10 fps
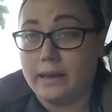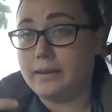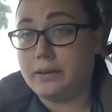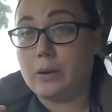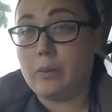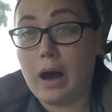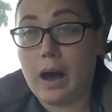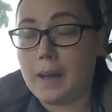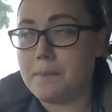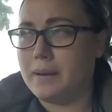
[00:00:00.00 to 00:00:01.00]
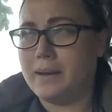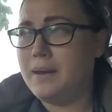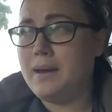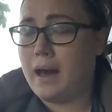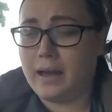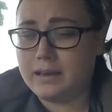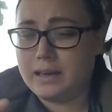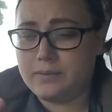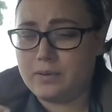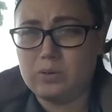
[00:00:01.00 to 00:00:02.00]
you know, hot, but I can eat a
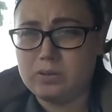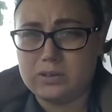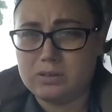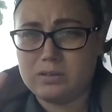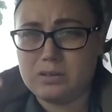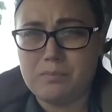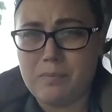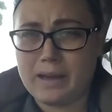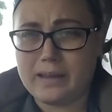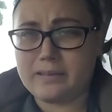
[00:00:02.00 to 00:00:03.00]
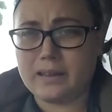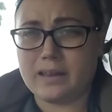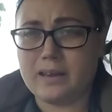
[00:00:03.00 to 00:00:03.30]
whole little baggy thing,